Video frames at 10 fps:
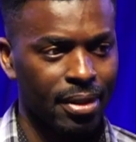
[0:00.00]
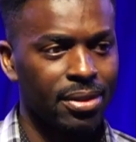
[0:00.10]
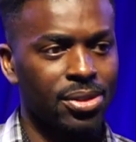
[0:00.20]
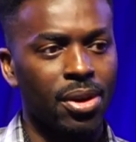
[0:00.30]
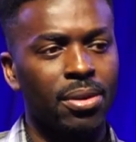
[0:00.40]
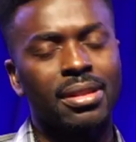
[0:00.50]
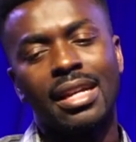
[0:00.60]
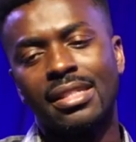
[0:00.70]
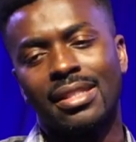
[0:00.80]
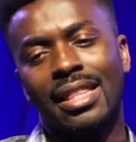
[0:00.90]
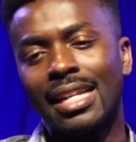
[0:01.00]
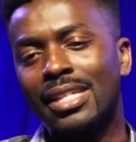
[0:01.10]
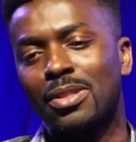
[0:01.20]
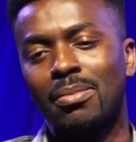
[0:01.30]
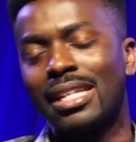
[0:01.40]
So there
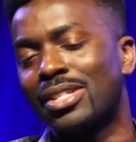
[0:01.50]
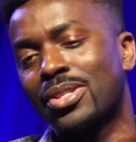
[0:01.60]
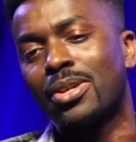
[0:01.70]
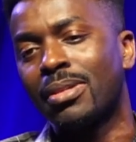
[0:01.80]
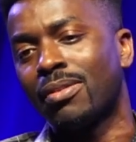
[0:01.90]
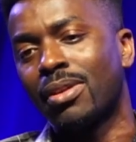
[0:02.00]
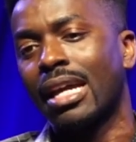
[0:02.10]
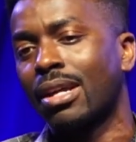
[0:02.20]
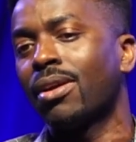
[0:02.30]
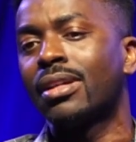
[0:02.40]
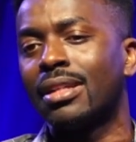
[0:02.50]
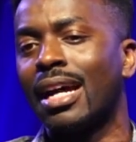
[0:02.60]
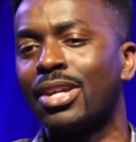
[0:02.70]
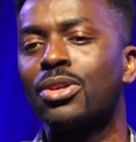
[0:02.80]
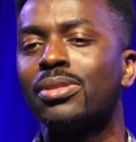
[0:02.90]
needs to be discernment of, okay, God,
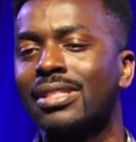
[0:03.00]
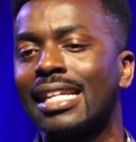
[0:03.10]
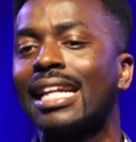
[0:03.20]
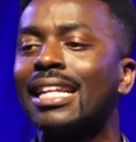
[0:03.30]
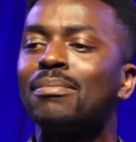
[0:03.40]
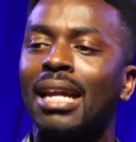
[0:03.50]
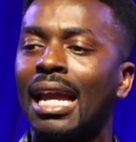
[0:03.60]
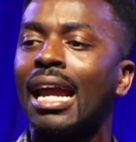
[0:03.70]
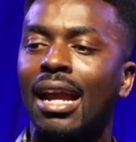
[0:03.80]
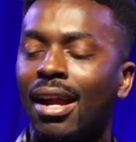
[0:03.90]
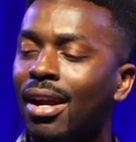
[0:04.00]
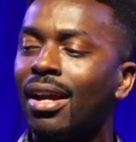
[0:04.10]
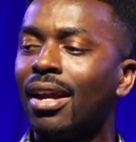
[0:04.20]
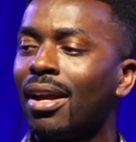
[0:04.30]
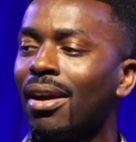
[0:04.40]
are you sending
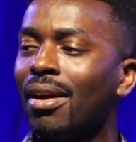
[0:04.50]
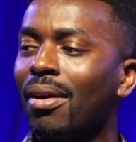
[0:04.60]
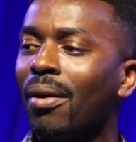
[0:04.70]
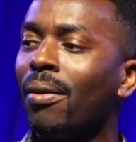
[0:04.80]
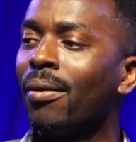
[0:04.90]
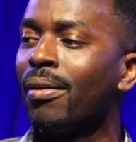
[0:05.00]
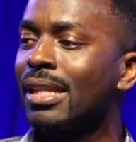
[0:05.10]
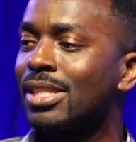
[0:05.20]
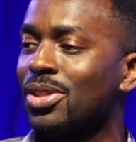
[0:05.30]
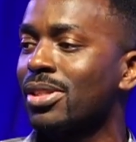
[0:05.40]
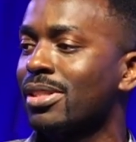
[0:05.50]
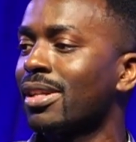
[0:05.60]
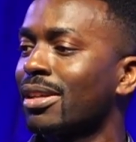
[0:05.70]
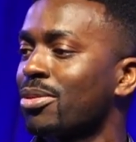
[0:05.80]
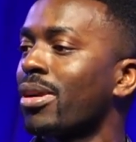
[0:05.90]
or is this just
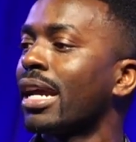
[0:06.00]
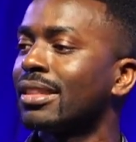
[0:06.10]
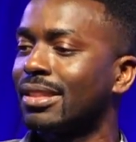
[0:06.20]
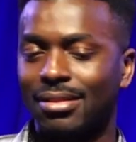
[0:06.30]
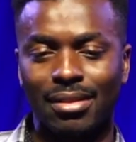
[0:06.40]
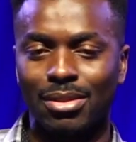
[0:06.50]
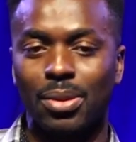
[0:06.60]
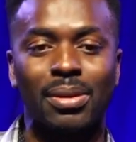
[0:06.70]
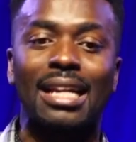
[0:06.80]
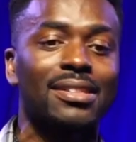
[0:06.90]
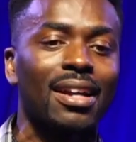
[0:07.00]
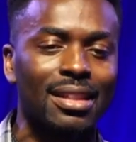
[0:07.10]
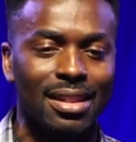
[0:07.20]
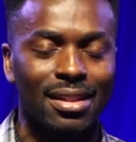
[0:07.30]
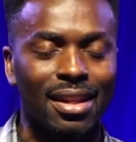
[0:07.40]
a great, You're someone
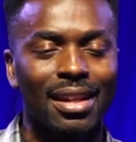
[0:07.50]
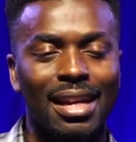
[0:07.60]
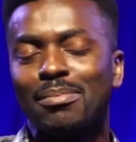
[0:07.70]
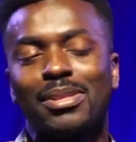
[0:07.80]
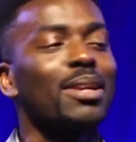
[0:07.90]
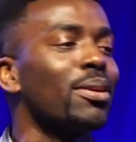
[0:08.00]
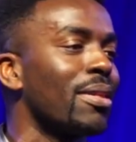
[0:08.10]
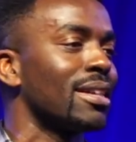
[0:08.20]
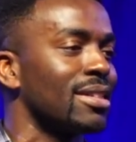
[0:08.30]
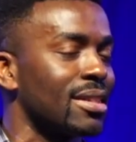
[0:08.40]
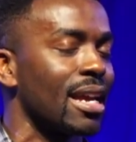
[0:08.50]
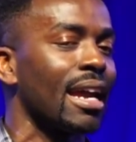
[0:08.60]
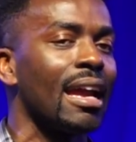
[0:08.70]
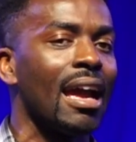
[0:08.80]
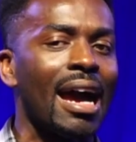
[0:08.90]
excited? I'm saying all that to
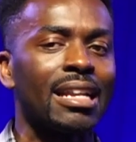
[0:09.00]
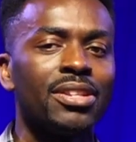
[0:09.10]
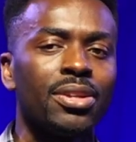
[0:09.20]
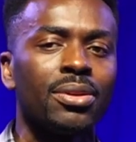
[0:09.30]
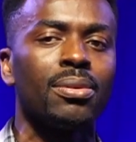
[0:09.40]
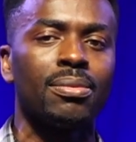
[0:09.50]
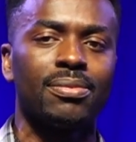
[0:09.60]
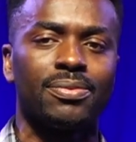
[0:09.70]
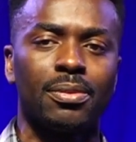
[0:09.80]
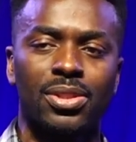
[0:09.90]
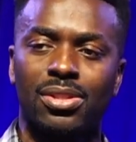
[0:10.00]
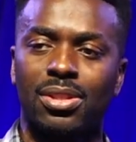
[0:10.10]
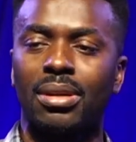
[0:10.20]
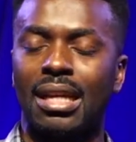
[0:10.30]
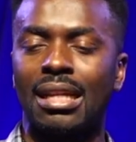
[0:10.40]
say, I knew from just
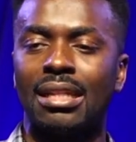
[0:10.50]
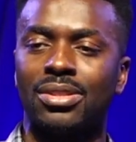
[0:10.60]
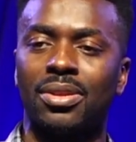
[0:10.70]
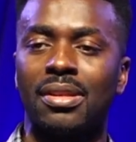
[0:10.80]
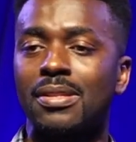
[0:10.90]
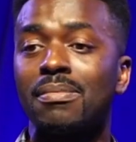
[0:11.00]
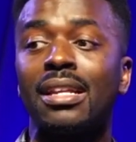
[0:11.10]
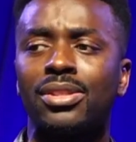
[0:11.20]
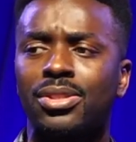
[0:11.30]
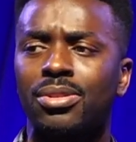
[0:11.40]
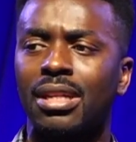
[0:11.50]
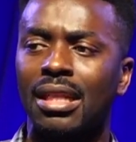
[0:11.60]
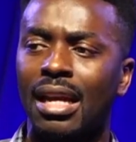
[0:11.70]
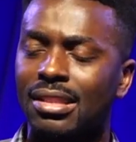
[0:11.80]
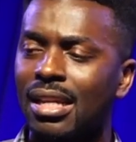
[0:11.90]
looking into this ministry
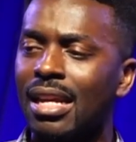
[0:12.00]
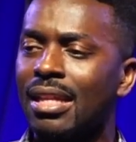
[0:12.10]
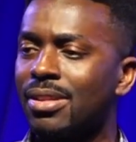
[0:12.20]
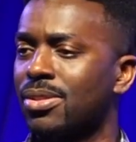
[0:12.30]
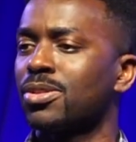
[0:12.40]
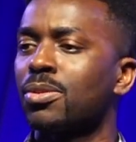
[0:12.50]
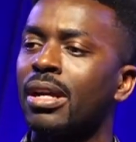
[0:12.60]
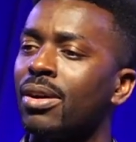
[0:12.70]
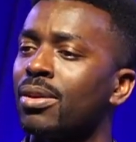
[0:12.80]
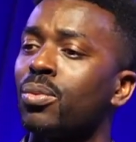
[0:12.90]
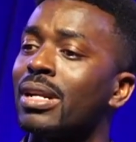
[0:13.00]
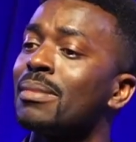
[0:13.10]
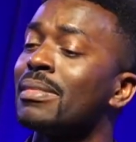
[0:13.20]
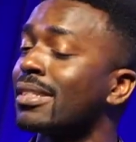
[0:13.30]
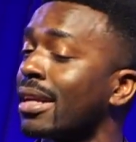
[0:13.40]
that this was somewhere God
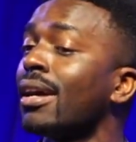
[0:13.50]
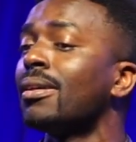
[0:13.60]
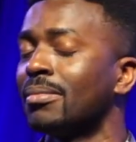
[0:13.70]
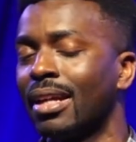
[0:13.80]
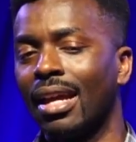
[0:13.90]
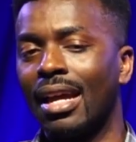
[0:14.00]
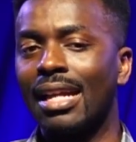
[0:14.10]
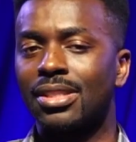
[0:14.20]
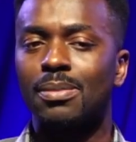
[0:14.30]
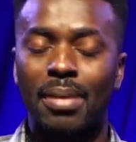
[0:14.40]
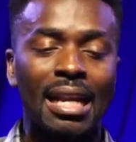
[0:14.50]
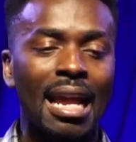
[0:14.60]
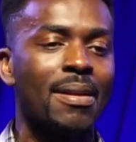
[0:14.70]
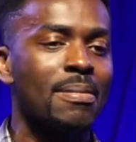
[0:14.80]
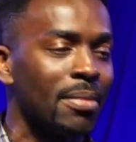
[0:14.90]
wanted me to come. And just being
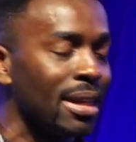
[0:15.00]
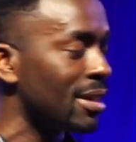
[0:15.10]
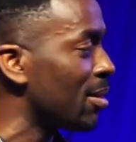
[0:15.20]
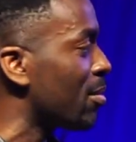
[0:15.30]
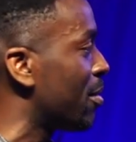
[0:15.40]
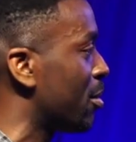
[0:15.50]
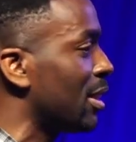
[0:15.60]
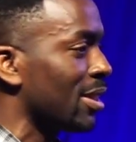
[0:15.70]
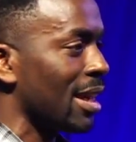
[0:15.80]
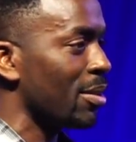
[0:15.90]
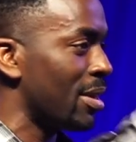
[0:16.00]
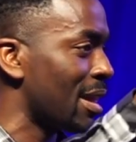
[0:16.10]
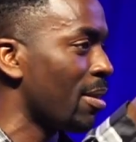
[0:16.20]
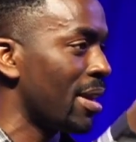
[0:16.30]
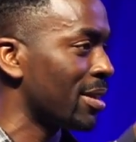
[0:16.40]
here and meeting Reverend Richard, I know he's
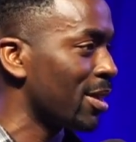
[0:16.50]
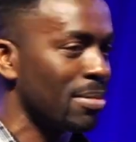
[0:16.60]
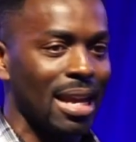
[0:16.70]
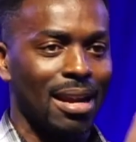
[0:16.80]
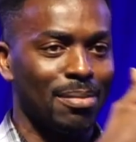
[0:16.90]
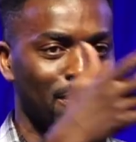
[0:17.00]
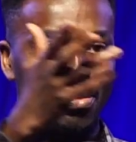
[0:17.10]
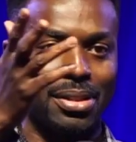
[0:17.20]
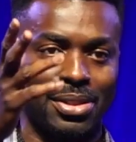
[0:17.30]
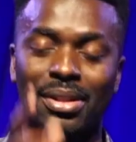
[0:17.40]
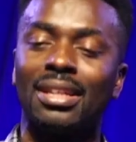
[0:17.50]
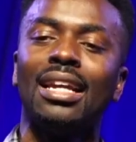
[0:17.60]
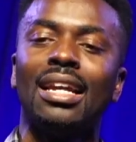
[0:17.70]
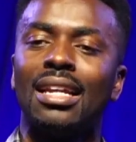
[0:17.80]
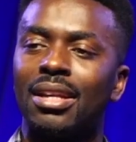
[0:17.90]
out there, he's going to be here probably soon.
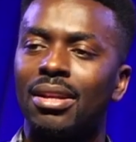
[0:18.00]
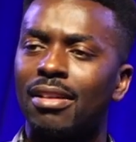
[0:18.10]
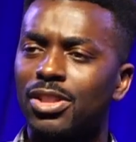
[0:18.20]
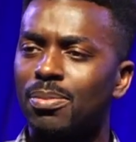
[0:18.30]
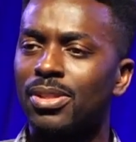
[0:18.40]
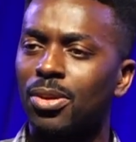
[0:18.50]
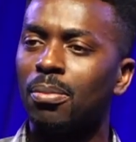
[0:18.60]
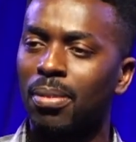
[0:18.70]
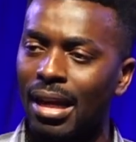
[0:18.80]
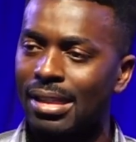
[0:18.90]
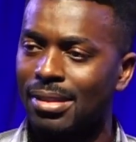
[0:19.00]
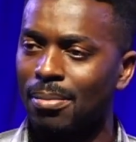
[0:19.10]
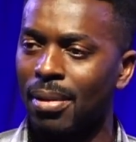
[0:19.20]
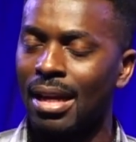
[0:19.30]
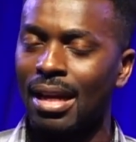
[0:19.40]
You know, I've just been so
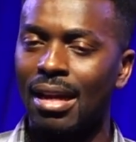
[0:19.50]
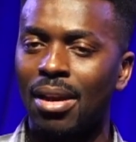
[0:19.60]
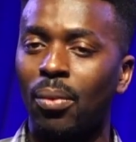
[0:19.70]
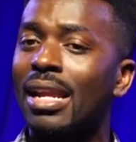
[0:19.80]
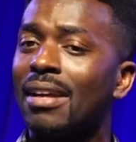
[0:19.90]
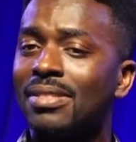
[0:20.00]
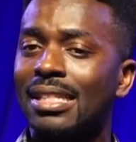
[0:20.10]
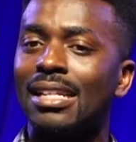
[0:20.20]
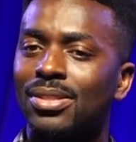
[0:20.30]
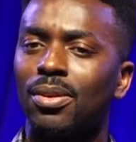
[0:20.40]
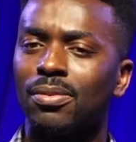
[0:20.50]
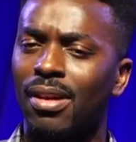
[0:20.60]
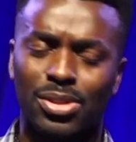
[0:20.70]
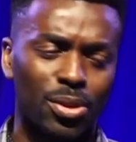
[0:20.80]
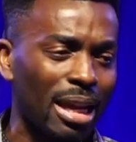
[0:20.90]
blessed by what I've seen so
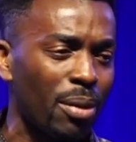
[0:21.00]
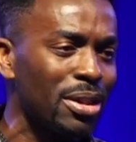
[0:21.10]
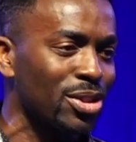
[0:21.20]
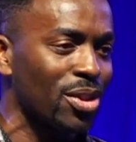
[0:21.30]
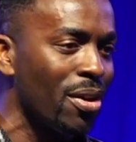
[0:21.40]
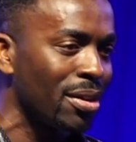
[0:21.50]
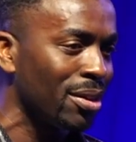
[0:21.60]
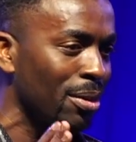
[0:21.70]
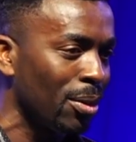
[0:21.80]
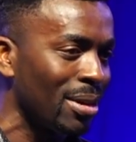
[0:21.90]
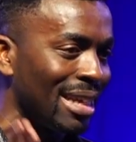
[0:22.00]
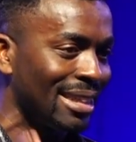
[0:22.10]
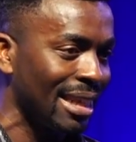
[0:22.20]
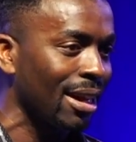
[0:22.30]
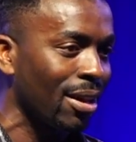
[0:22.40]
far. So, can we just honor the Lord and
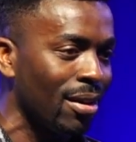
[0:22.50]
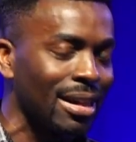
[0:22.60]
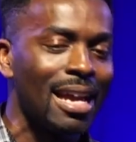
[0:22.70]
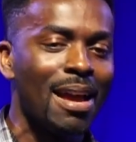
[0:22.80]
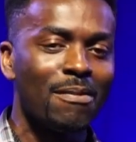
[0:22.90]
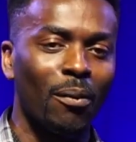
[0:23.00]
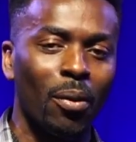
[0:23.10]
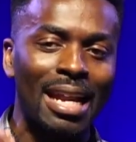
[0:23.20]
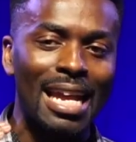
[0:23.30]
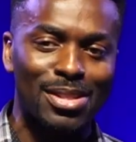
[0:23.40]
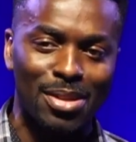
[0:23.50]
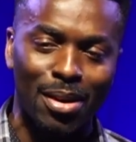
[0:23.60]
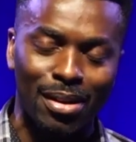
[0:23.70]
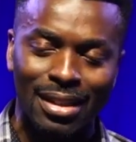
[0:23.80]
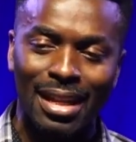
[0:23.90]
thank God for what he's
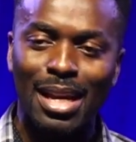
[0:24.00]
done